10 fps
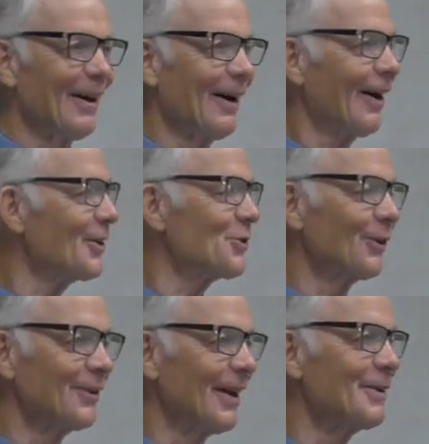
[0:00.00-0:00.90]
Aren't
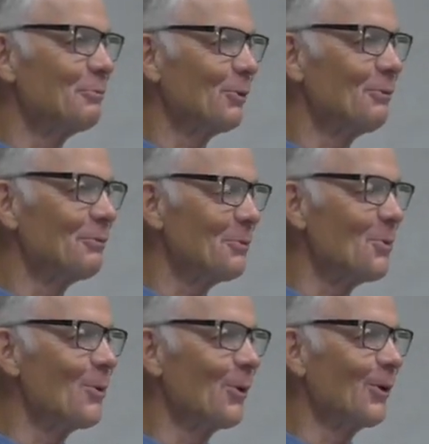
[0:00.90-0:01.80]
you thankful
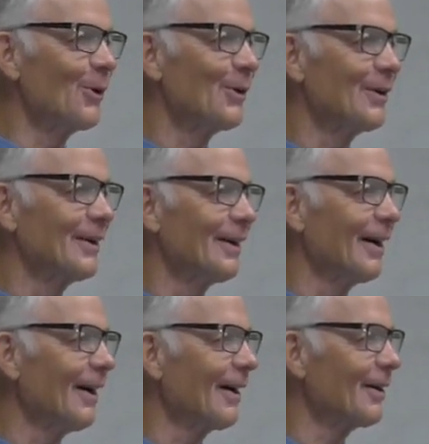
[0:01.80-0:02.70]
for
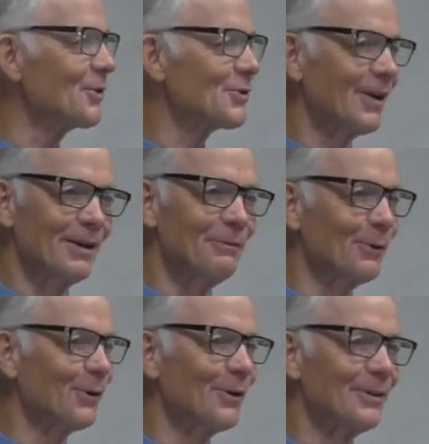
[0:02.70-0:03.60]
our Savior?